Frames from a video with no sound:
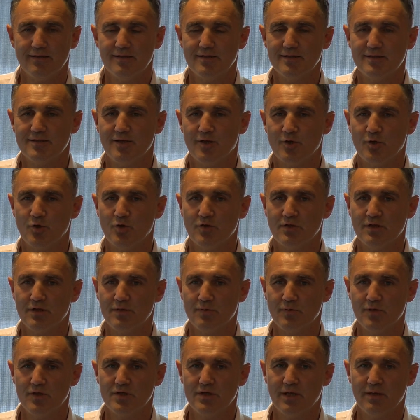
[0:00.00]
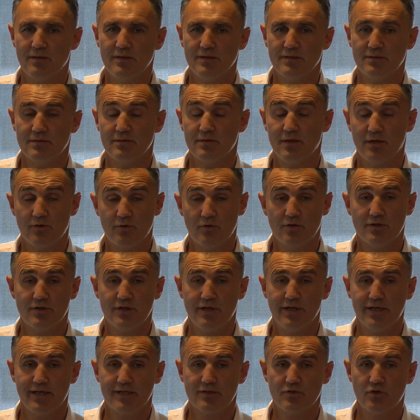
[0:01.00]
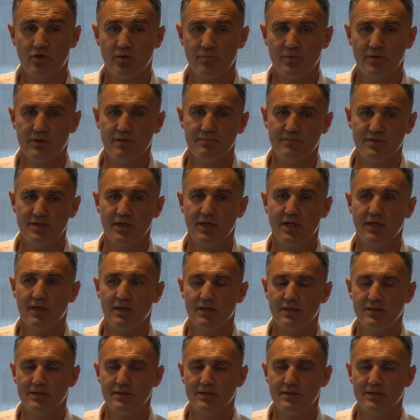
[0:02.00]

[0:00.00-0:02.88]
he's not going to he's not going to the next tournament. I'm sick.